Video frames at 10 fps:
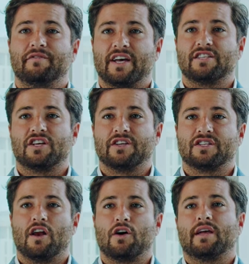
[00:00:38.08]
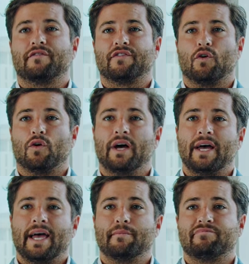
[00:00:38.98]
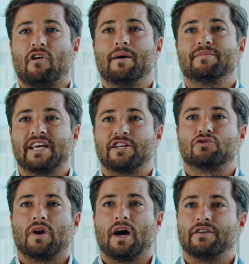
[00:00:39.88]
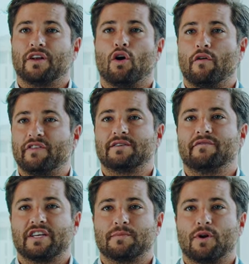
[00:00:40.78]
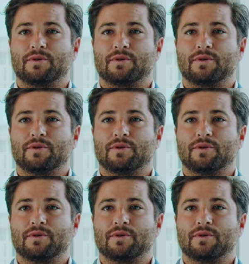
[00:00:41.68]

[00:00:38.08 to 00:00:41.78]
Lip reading: investors are looking for in prime central London office investment